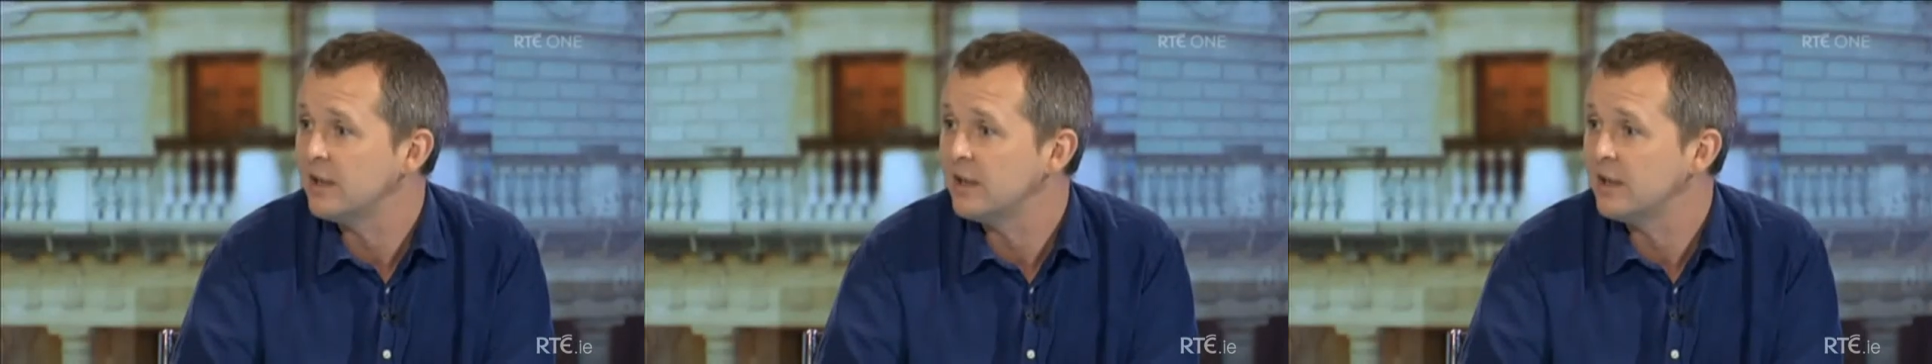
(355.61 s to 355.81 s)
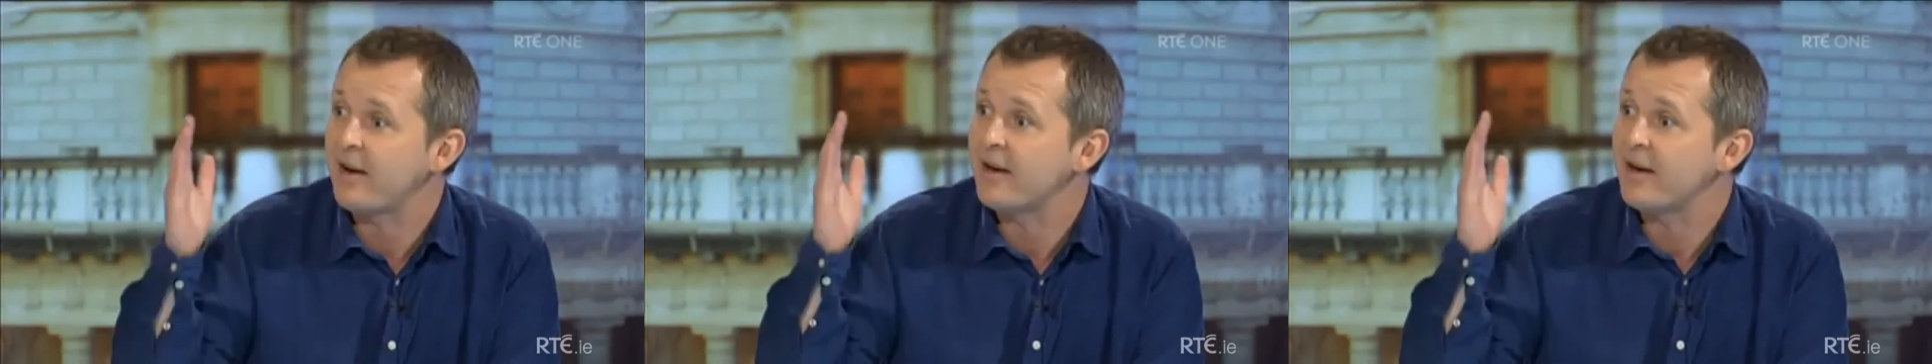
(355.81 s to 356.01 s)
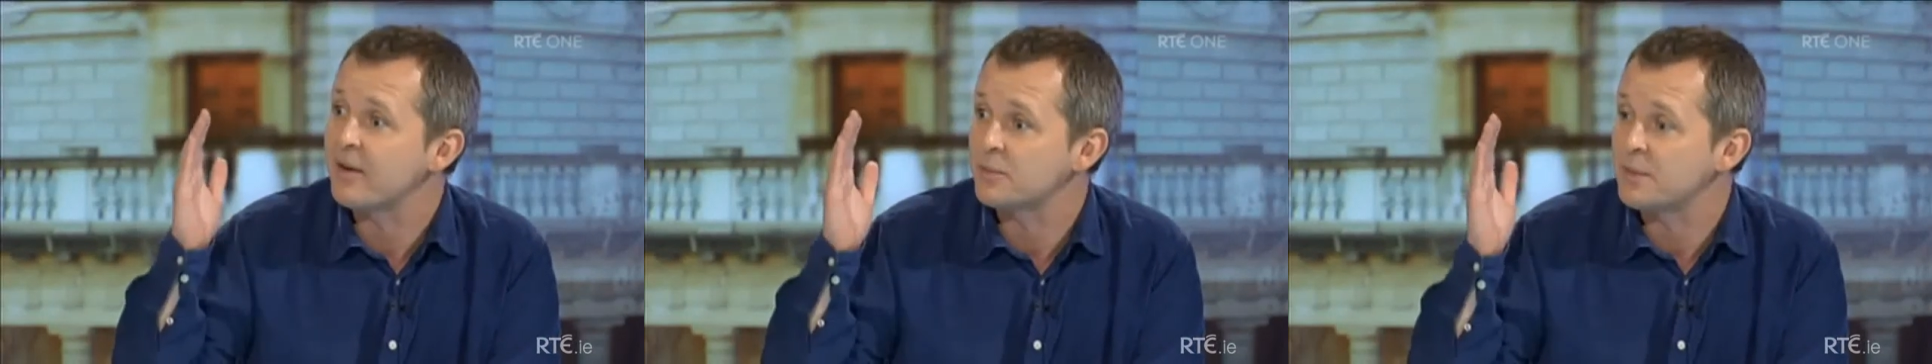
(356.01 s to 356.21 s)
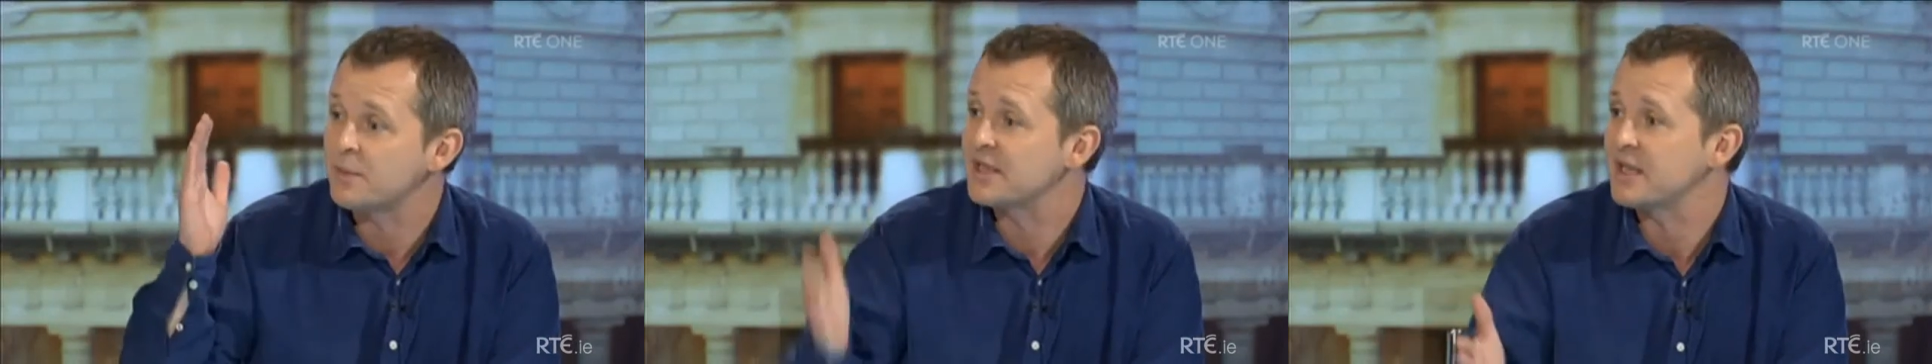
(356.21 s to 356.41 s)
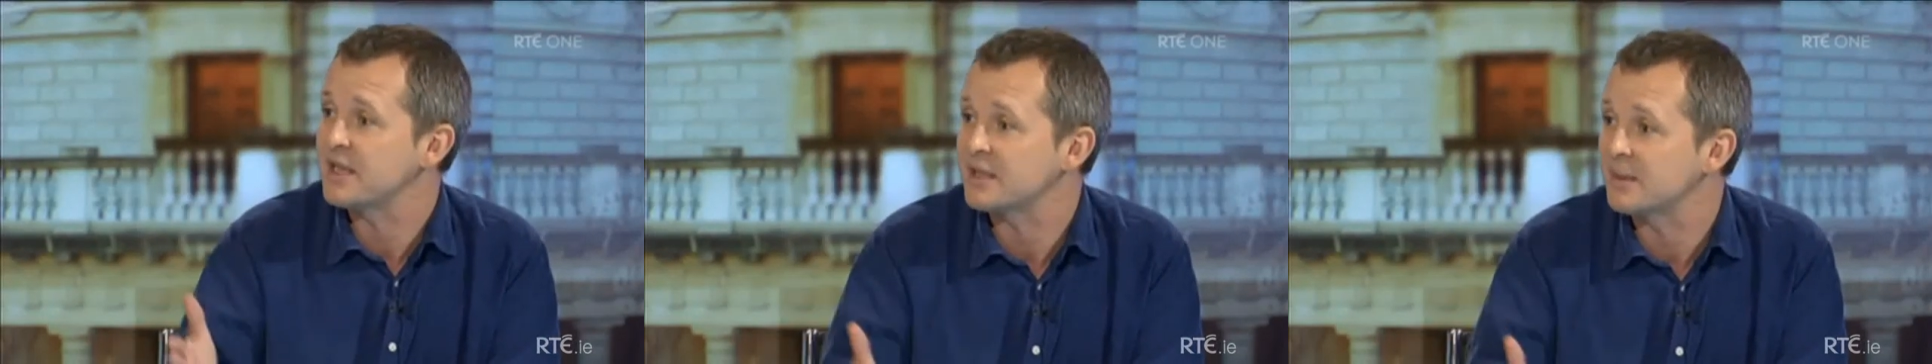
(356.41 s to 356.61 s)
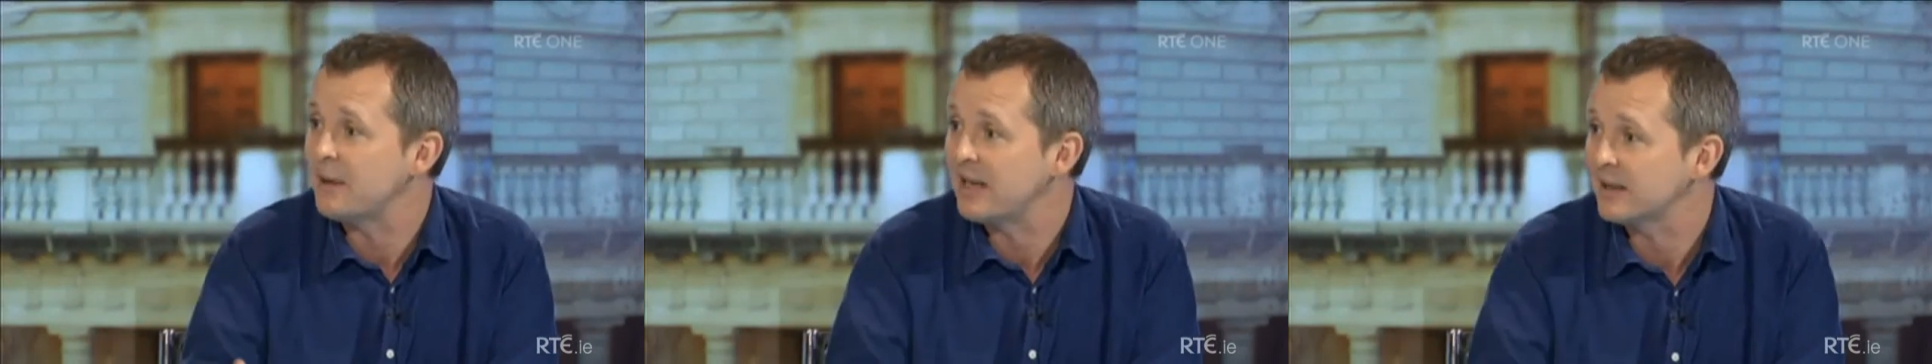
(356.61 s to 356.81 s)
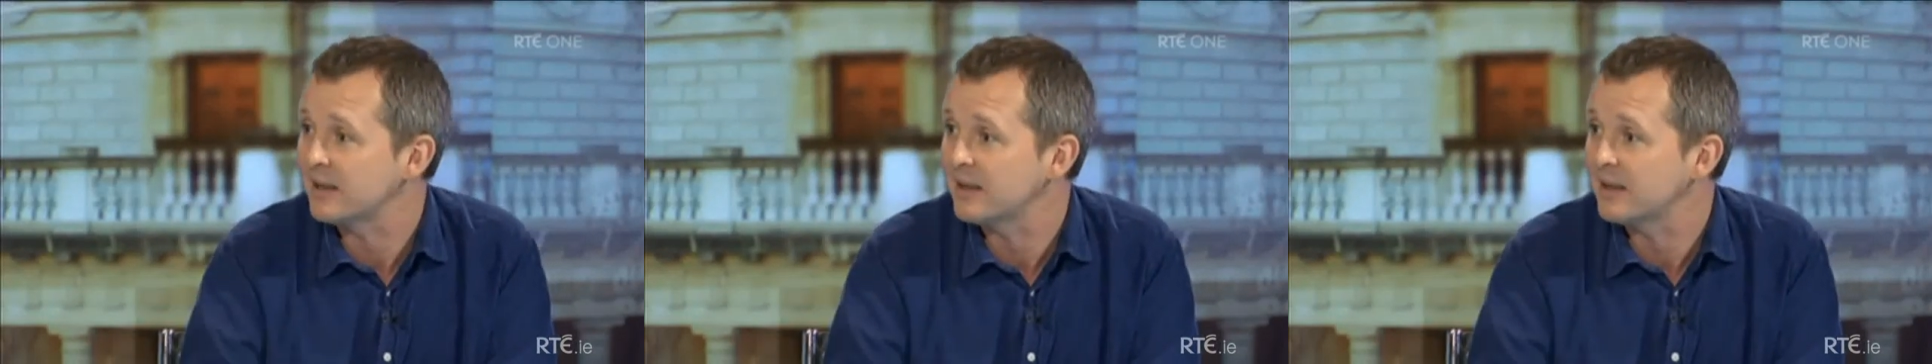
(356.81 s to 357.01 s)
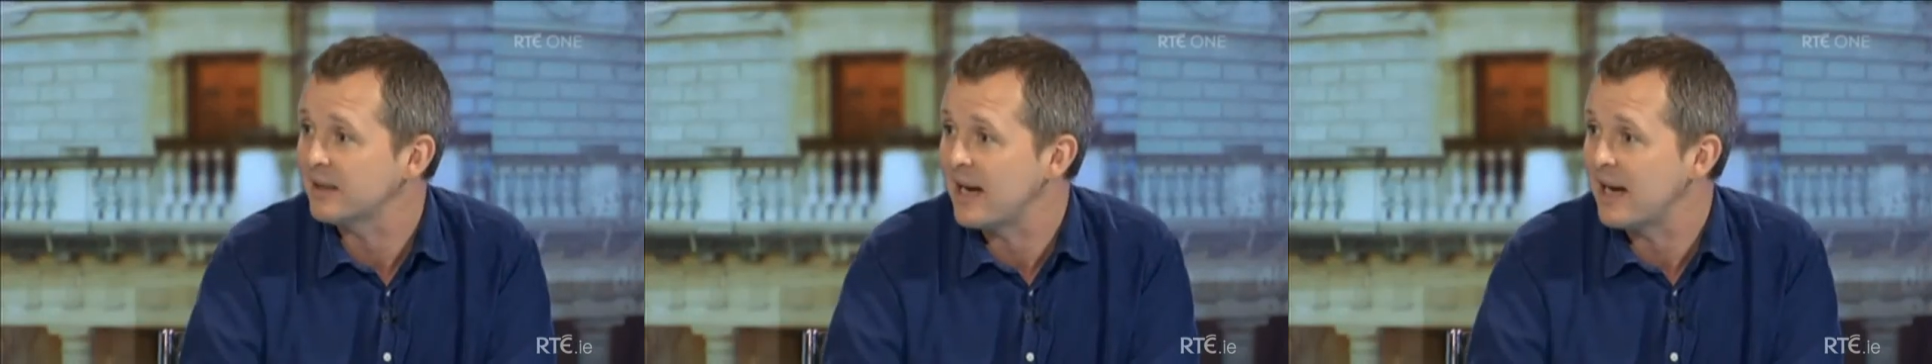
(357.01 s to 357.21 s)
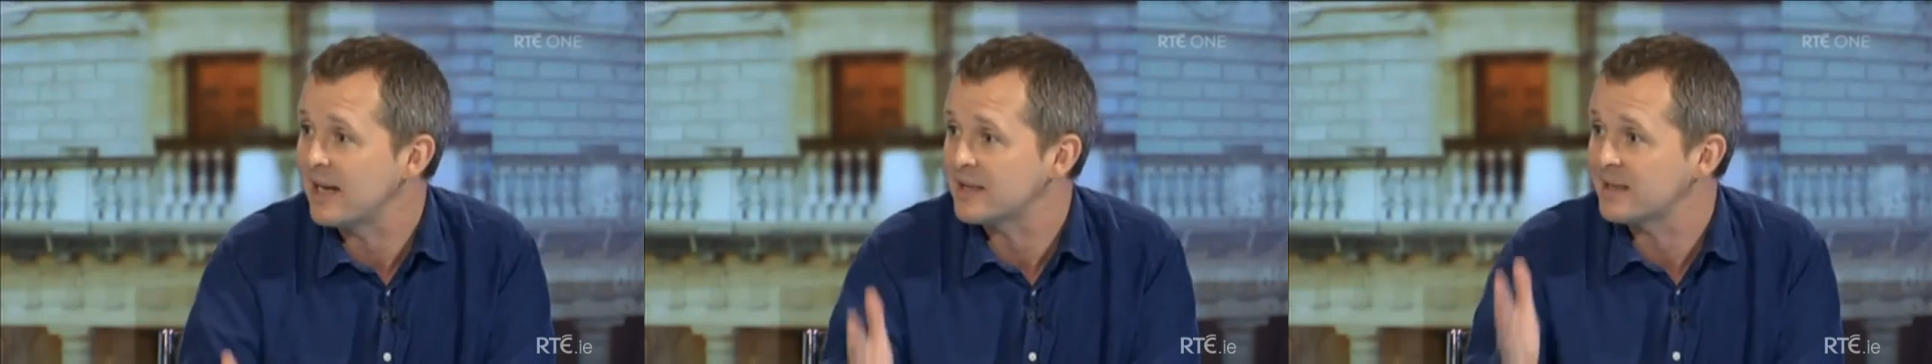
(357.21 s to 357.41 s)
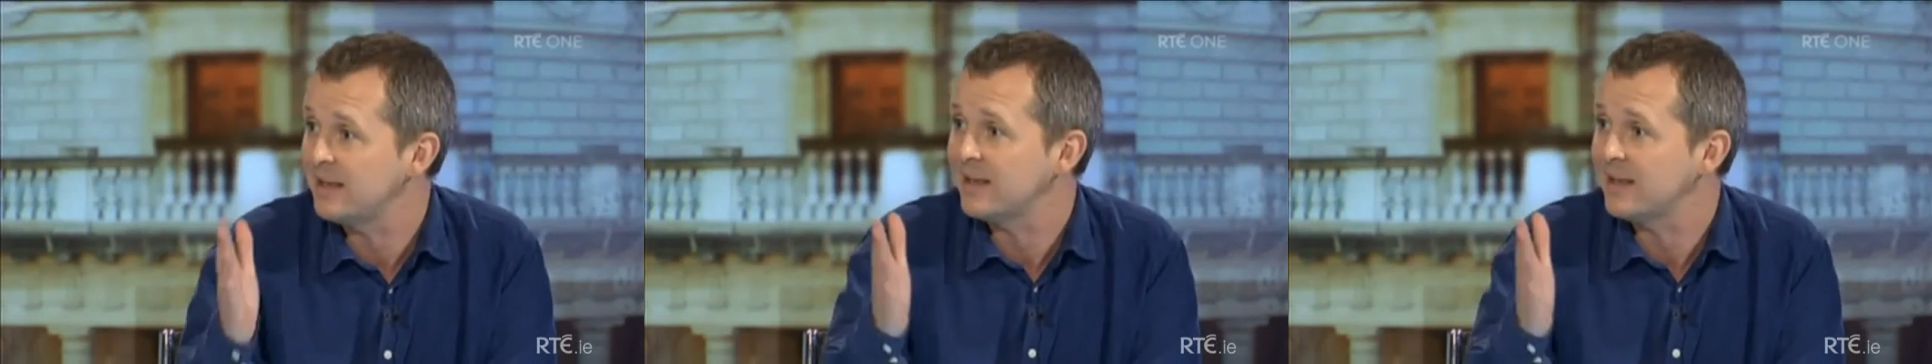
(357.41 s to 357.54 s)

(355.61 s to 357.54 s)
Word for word: and that he was being systematically harassed.